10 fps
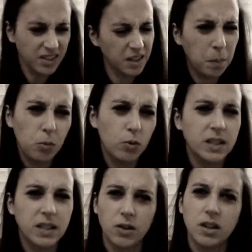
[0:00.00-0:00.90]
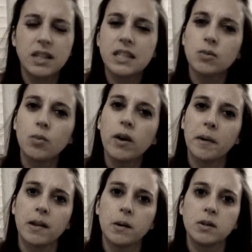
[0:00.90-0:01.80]
Some people would say, well, you don't need to worry
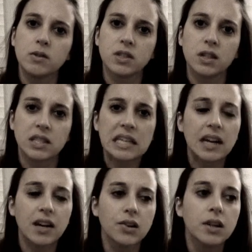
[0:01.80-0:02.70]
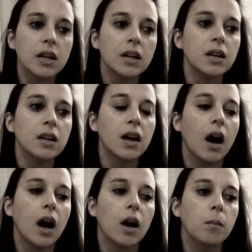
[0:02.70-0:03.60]
about that when you're starting out.
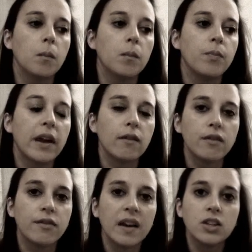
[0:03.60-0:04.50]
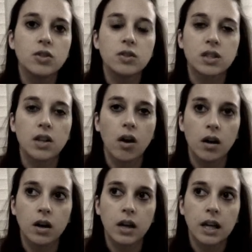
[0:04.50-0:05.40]
There are venues that
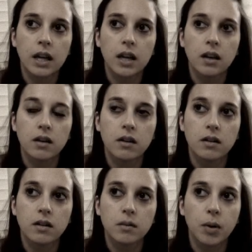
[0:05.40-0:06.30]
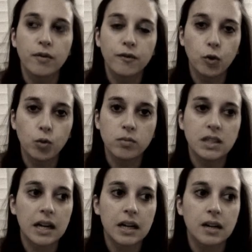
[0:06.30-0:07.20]
I
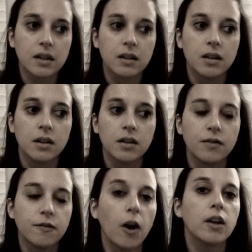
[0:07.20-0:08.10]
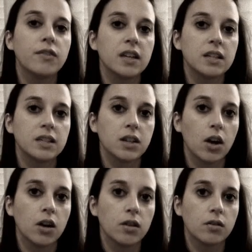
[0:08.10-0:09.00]
performed at 5 years
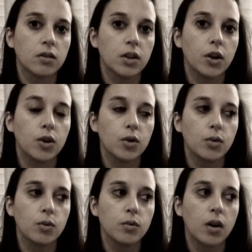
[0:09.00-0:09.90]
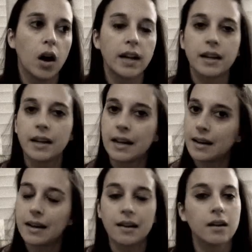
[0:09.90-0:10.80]
ago who I can get
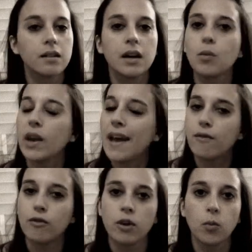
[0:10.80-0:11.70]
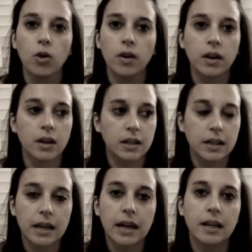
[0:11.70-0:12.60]
a gig like that whenever I want, and I
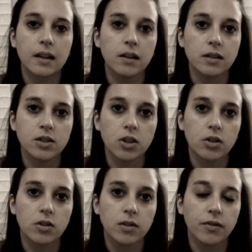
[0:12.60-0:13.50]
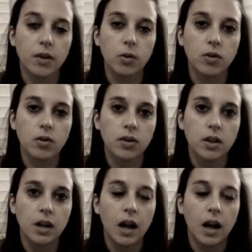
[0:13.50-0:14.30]
can get a headline slot if I want.